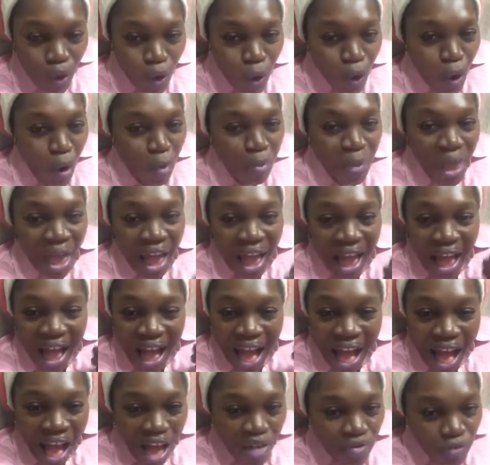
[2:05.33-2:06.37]
home,
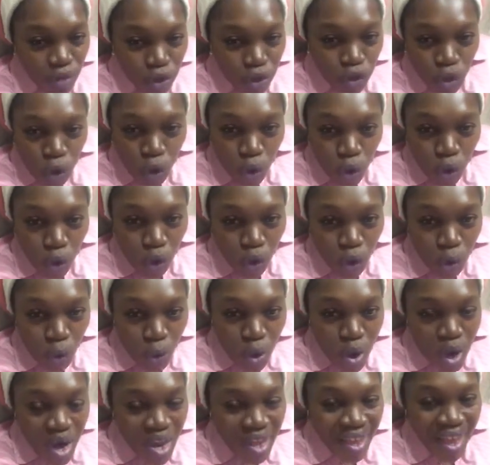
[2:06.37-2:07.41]
having to go to
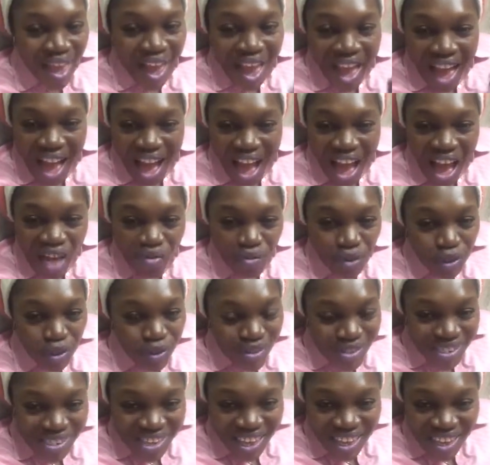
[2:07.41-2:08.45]
work, having
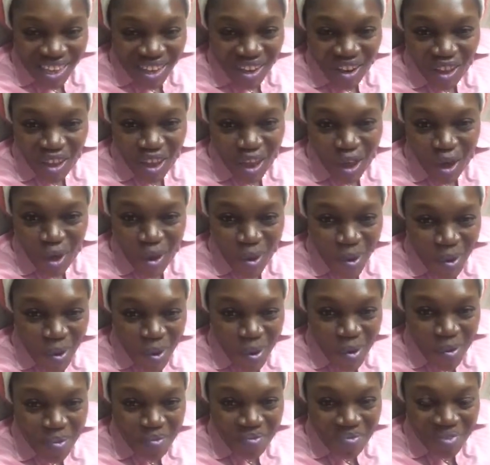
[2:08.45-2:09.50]
to take care of your
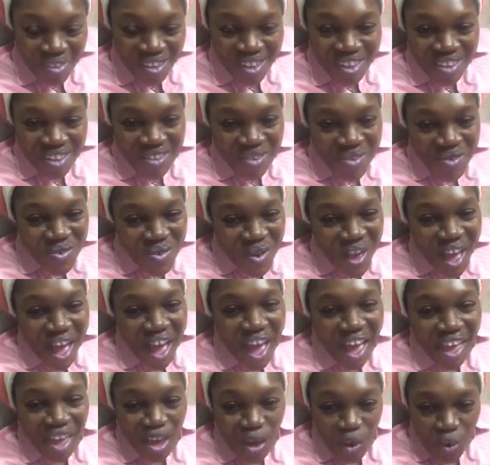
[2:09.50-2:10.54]
home? You
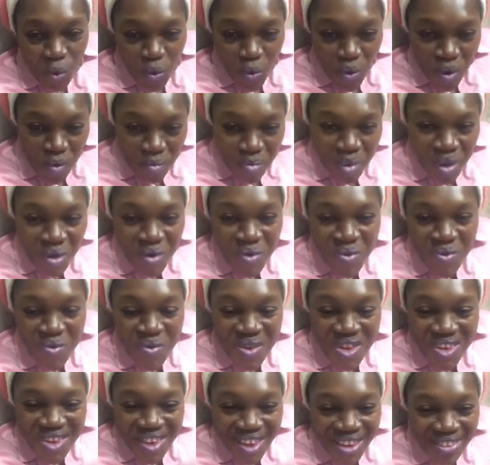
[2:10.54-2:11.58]
are a woman
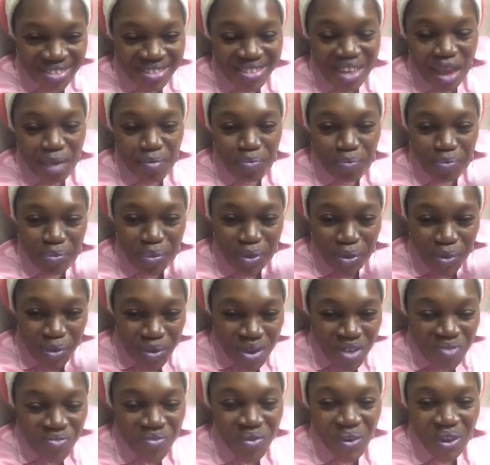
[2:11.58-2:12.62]
created
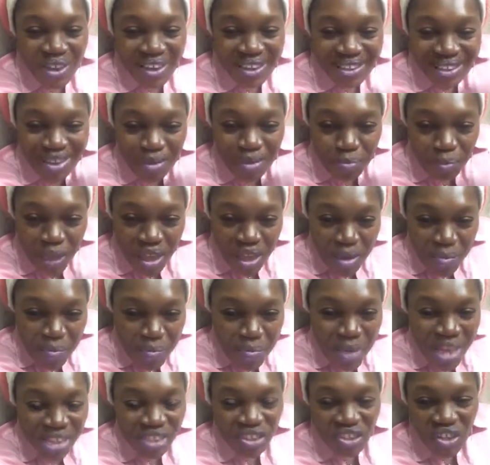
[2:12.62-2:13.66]
beautiful in the
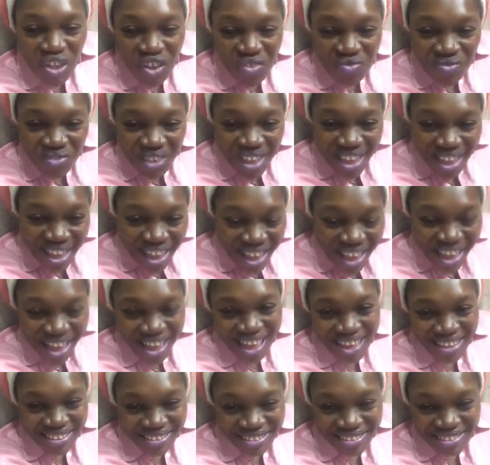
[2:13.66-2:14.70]
image of
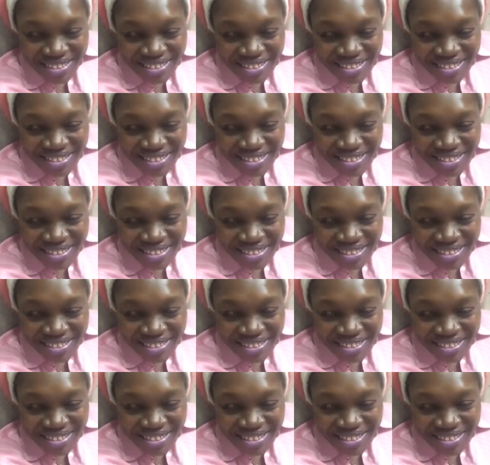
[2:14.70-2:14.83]
God.